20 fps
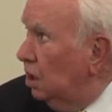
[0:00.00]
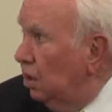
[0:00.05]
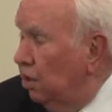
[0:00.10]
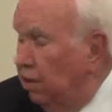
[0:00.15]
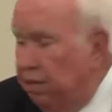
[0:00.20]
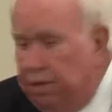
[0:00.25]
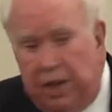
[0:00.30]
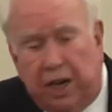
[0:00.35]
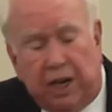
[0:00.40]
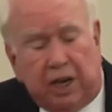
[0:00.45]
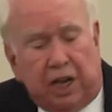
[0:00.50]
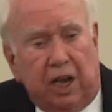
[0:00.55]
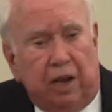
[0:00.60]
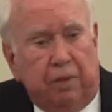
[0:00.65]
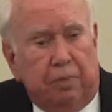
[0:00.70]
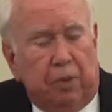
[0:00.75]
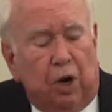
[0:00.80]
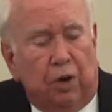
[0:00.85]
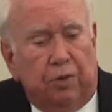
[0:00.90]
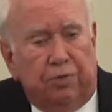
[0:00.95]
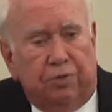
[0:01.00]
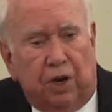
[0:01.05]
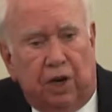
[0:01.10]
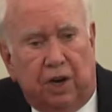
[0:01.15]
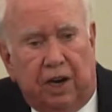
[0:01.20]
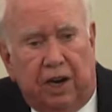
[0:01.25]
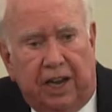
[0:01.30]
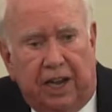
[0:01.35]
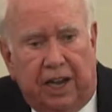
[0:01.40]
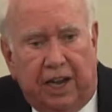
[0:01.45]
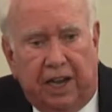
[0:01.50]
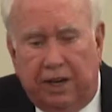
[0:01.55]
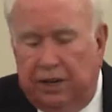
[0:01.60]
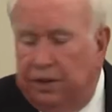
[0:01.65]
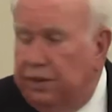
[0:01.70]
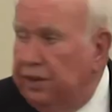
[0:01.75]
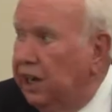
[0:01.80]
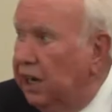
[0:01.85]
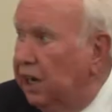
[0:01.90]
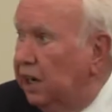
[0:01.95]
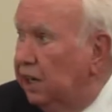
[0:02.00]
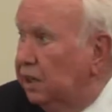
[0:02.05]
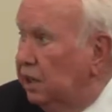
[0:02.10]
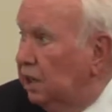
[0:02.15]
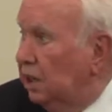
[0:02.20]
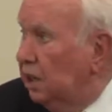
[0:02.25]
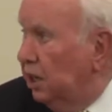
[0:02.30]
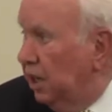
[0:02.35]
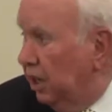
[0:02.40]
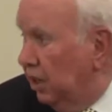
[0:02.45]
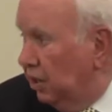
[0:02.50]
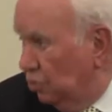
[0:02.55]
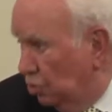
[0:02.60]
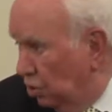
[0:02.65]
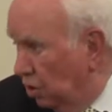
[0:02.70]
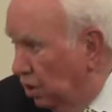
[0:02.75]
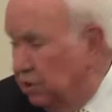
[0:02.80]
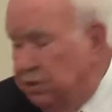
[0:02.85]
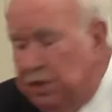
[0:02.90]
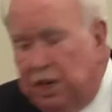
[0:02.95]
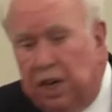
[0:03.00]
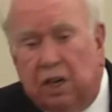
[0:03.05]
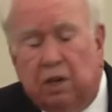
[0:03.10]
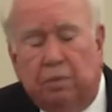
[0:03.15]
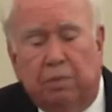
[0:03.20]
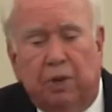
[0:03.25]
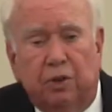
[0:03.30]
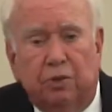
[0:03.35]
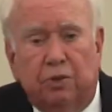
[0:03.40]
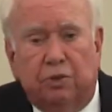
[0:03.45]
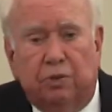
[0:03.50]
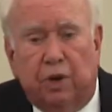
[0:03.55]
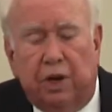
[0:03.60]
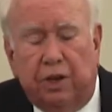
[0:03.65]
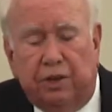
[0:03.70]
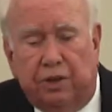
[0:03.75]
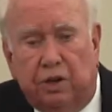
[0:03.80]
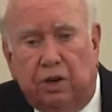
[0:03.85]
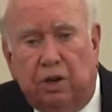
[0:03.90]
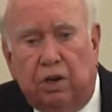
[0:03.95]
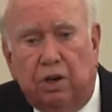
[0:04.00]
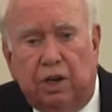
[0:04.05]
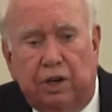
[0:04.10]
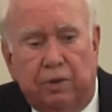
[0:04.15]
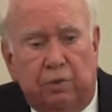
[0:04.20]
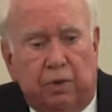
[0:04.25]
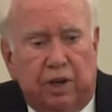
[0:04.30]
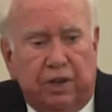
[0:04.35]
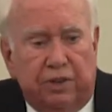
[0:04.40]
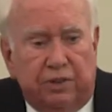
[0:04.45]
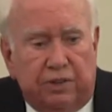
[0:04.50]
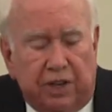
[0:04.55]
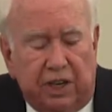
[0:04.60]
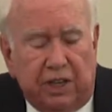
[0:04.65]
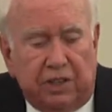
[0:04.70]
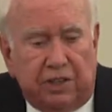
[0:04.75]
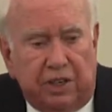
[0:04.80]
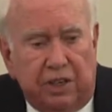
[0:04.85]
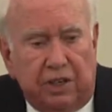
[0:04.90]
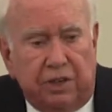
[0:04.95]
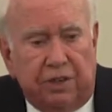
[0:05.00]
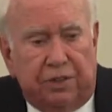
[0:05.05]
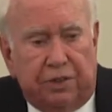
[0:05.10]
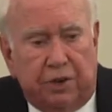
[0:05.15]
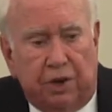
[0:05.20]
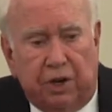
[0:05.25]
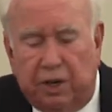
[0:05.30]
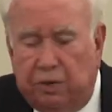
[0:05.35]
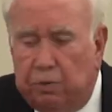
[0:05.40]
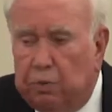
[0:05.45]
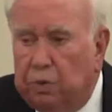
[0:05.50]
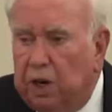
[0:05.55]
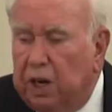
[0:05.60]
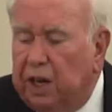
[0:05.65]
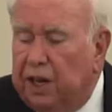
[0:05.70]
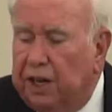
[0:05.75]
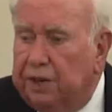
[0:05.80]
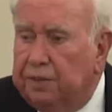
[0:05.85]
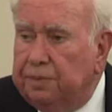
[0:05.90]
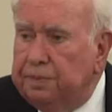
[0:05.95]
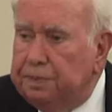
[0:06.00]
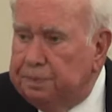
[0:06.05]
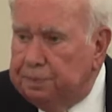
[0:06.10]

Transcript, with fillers: They came over, and George Engelmann was one of the early ones, 1831.